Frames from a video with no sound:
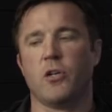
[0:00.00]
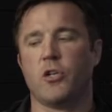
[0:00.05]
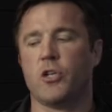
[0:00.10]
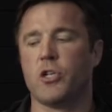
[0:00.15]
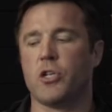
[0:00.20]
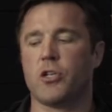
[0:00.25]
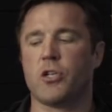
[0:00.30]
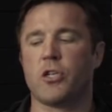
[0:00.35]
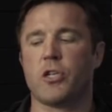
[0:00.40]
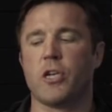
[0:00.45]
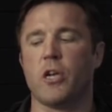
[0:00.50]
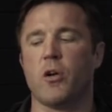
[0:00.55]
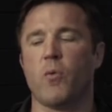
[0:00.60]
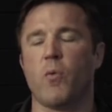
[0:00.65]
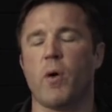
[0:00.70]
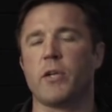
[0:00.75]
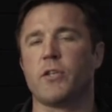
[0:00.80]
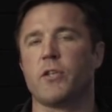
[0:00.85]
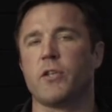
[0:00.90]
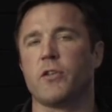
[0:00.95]
Just
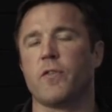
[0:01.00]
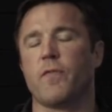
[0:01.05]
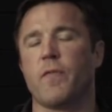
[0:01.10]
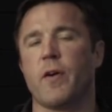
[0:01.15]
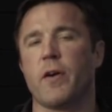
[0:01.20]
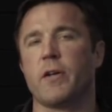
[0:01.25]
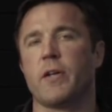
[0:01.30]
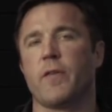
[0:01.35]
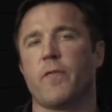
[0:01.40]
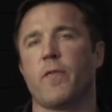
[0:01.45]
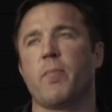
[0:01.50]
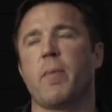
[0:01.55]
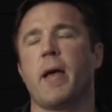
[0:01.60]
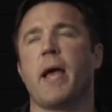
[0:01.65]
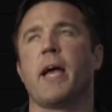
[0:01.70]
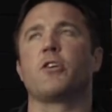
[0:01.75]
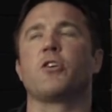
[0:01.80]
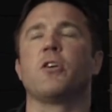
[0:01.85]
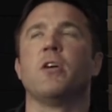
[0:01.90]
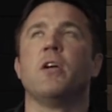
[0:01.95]
skill-wise, this is a very different
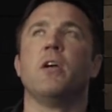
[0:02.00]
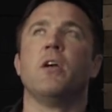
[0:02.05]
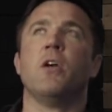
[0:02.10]
match.